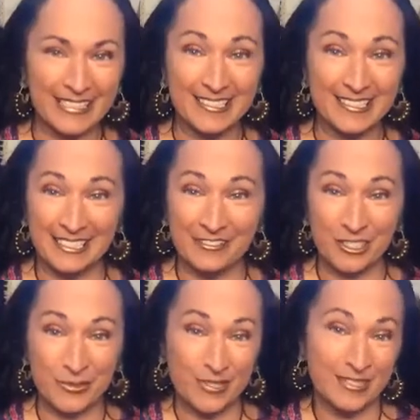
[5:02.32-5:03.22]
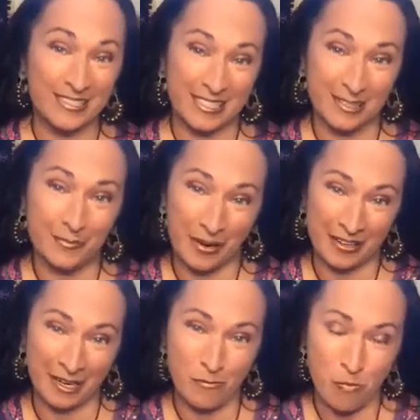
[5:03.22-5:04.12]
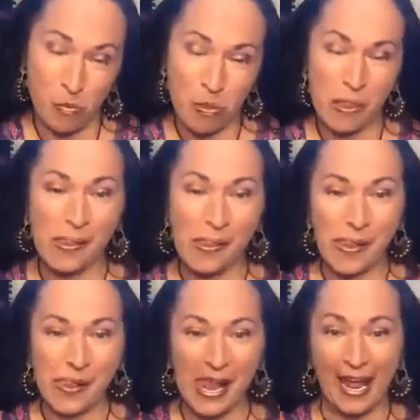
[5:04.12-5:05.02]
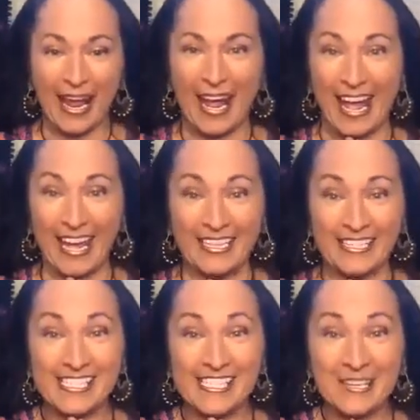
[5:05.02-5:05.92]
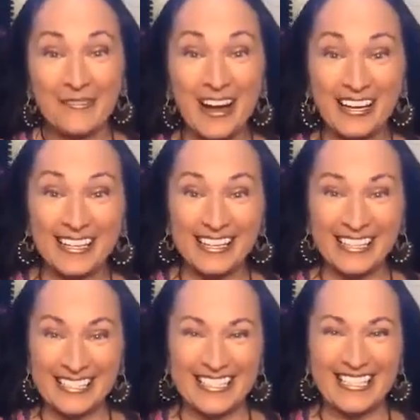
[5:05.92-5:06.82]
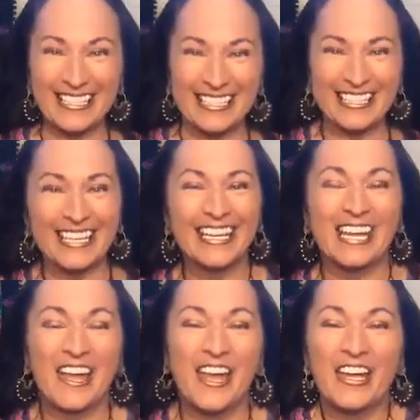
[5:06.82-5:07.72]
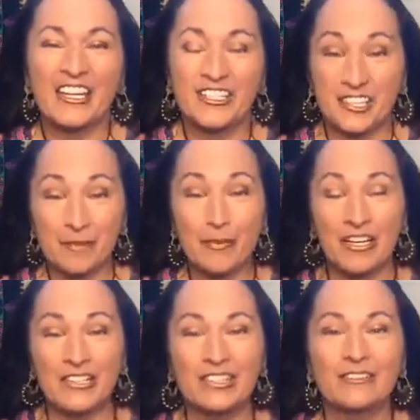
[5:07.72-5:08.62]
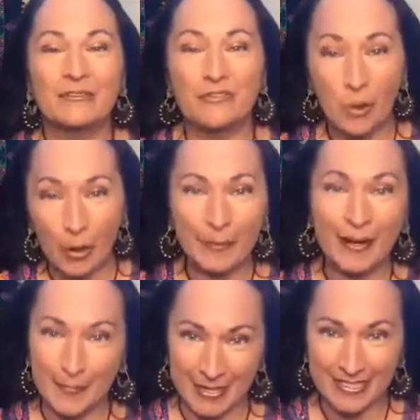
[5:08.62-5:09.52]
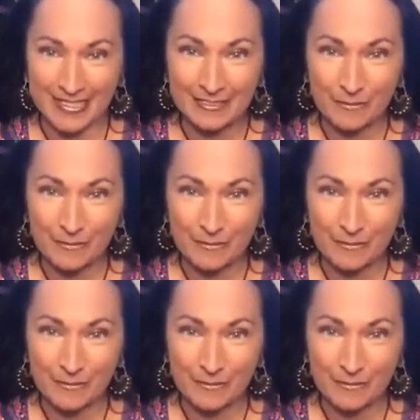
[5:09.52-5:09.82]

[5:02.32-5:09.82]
see if she was indeed pregnant. And she was. She birthed 4 puppies.